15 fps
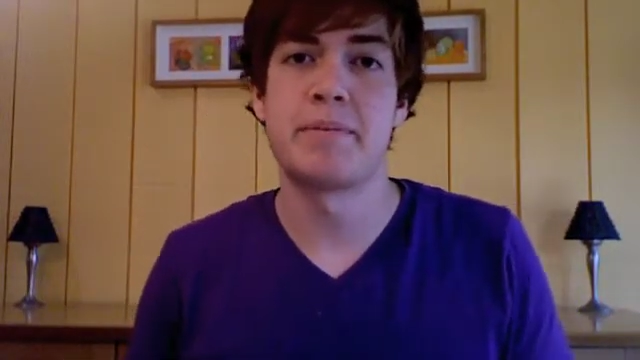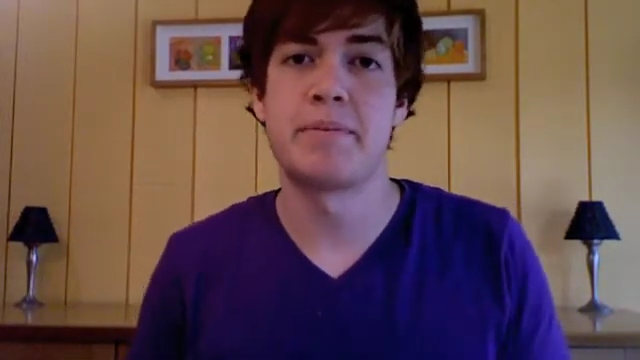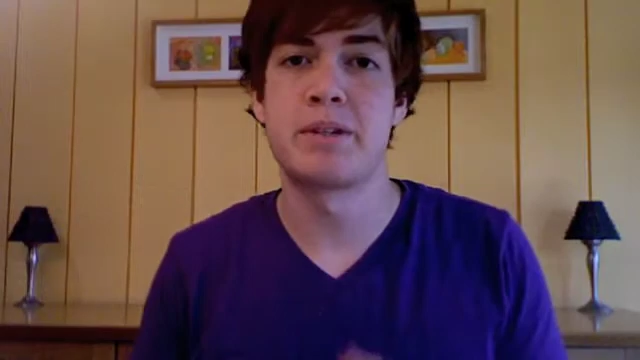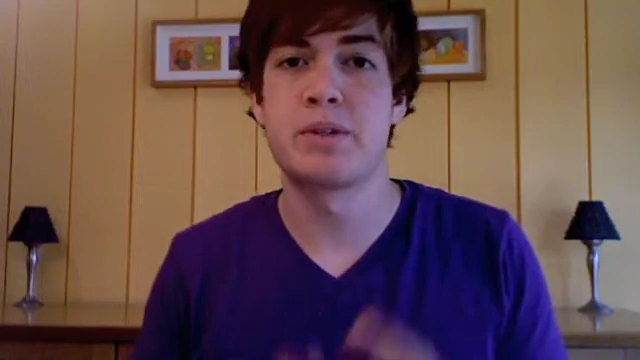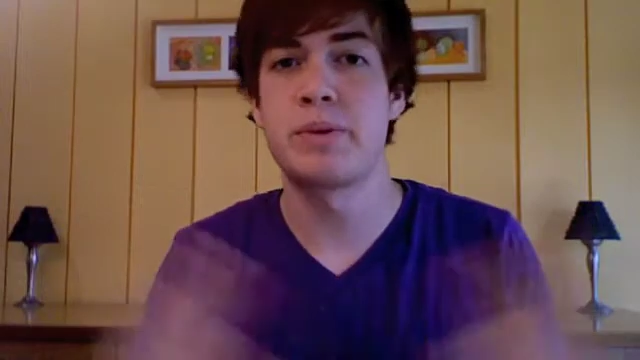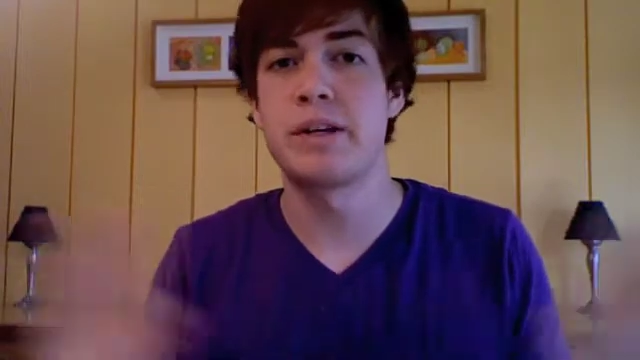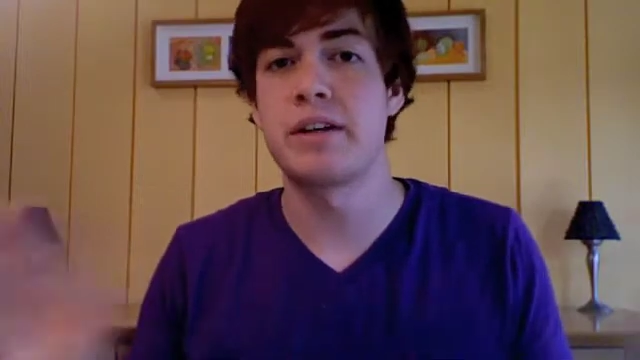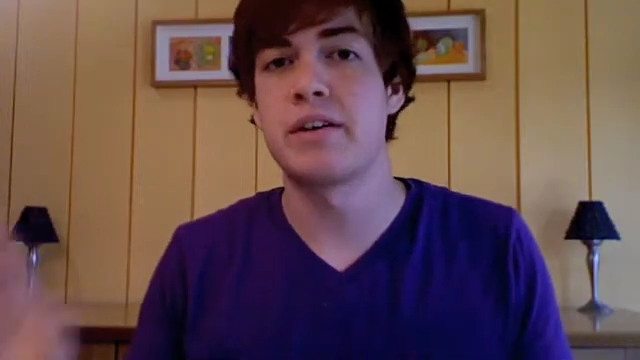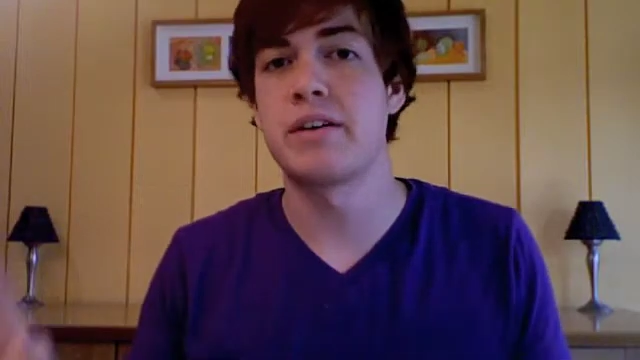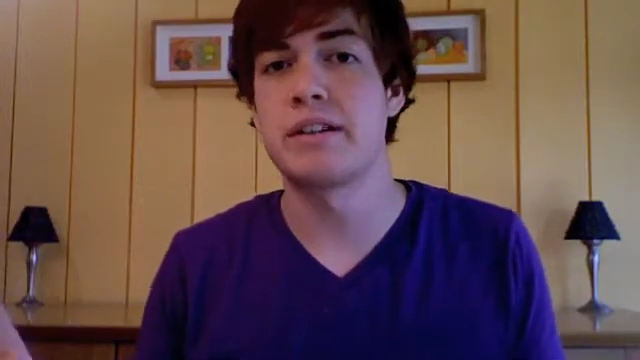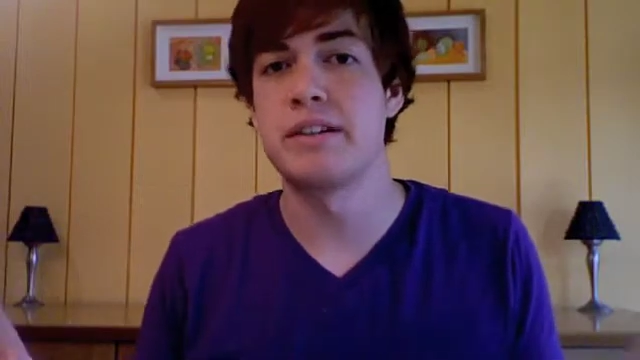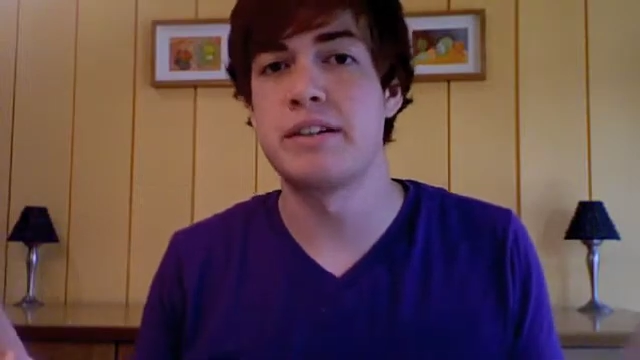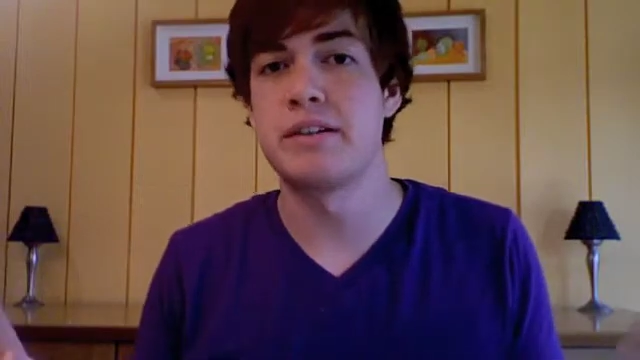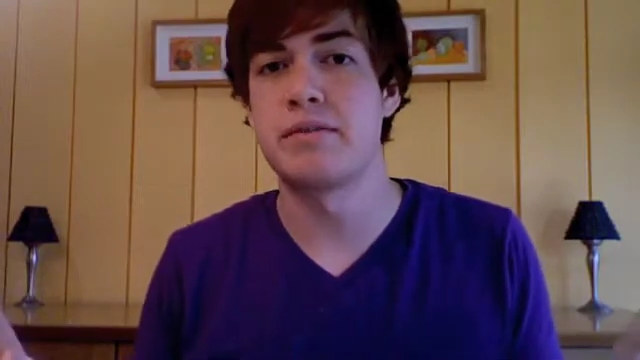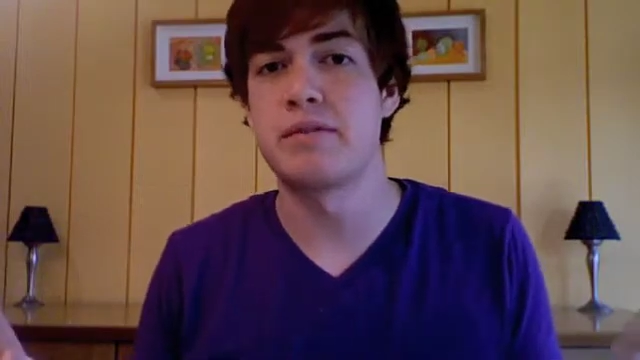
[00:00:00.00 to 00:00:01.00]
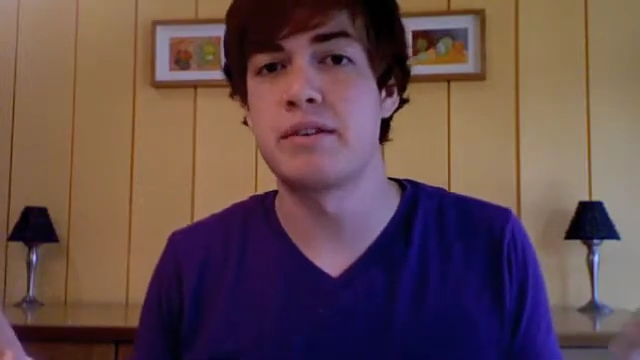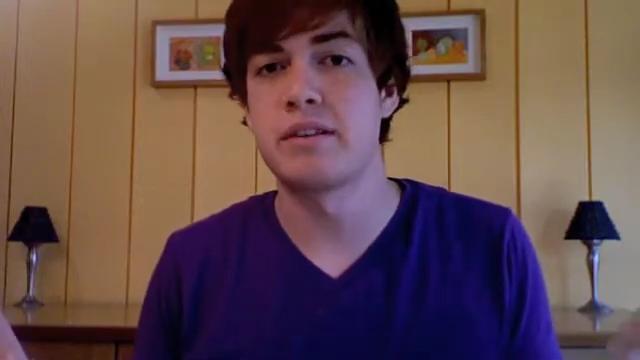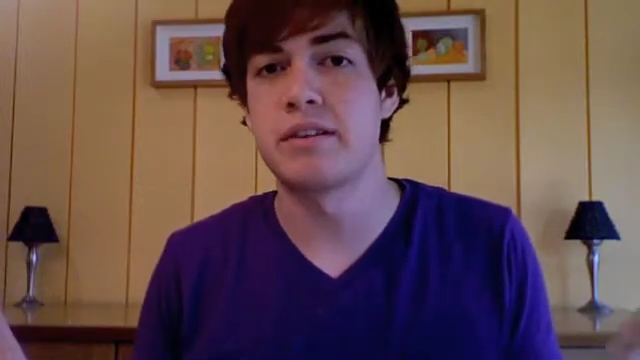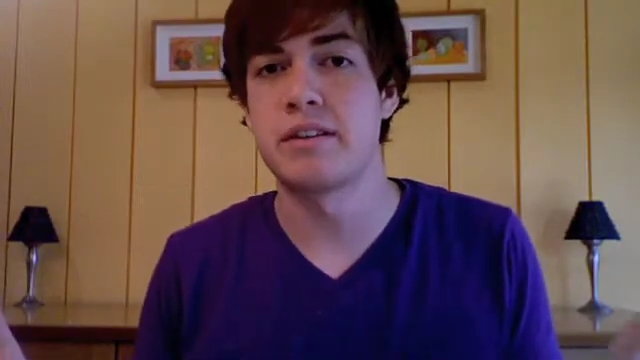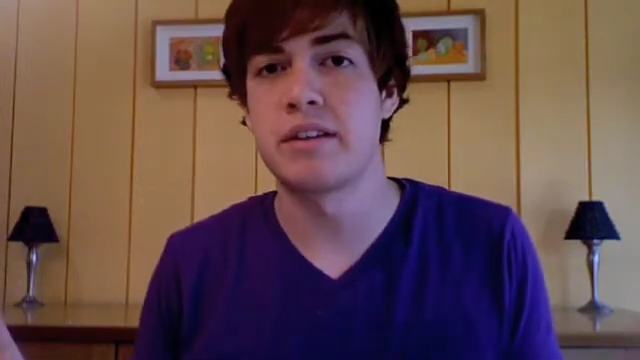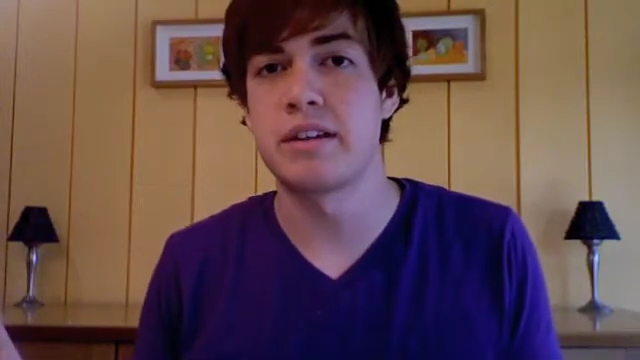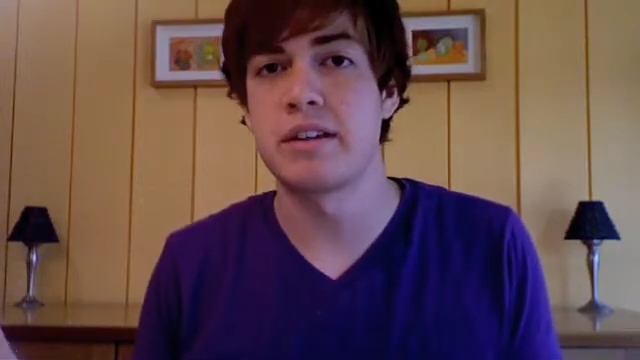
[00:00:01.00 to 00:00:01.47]
between all the
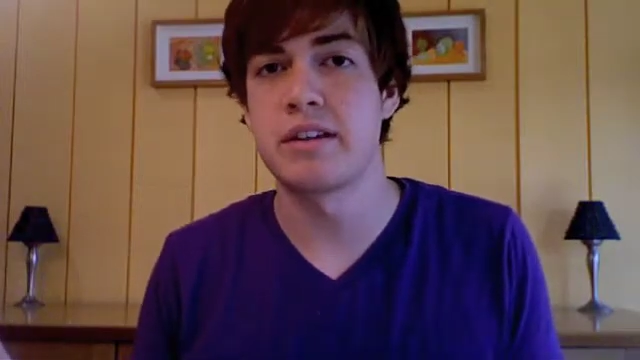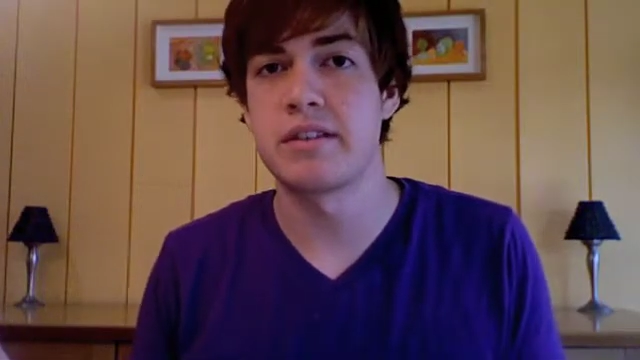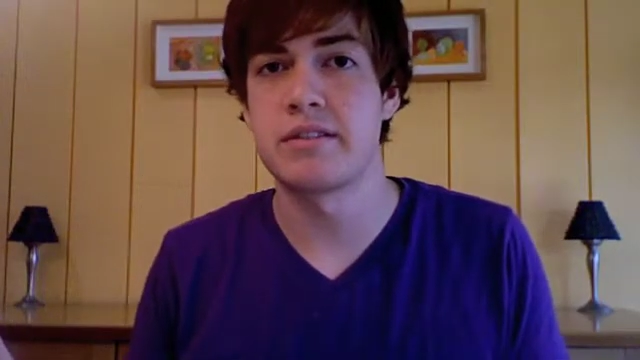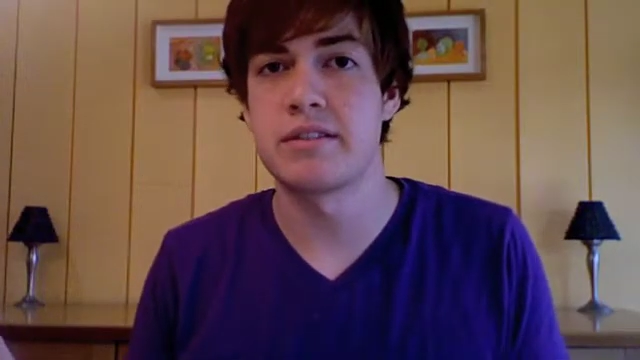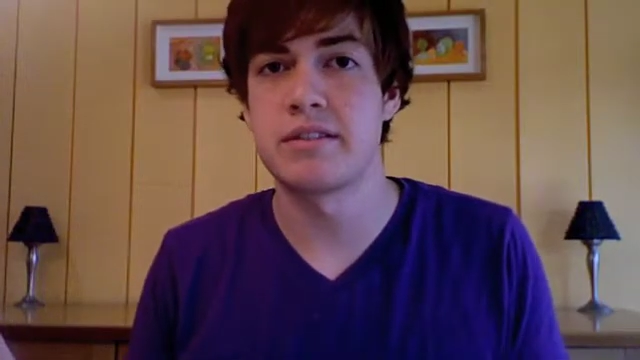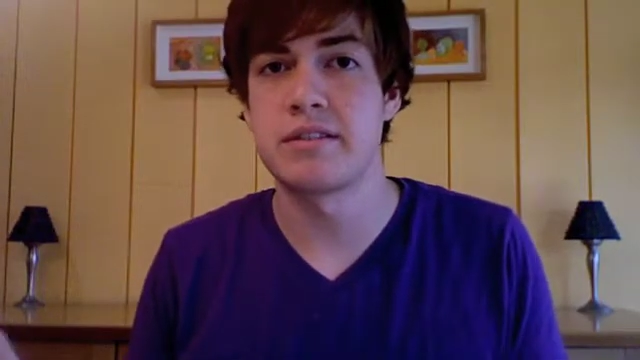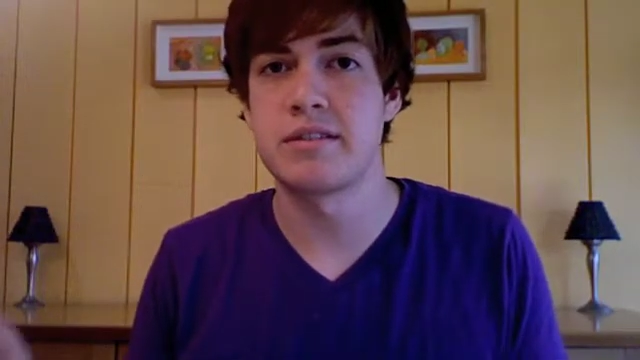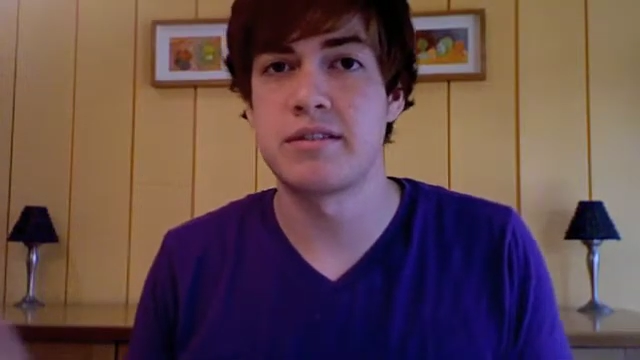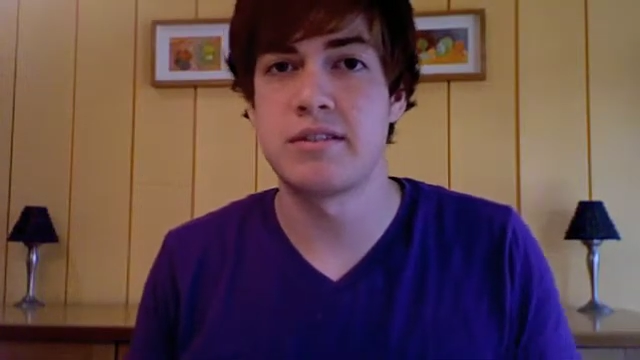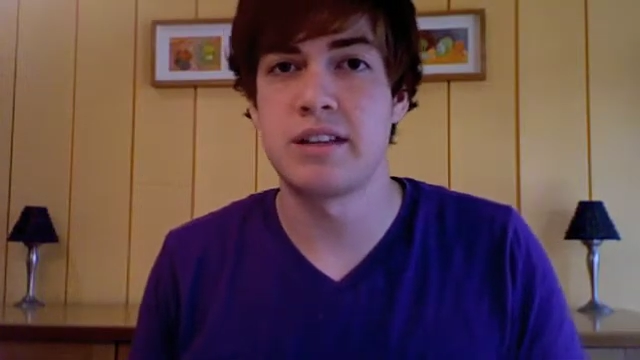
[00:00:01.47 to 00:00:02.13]
different things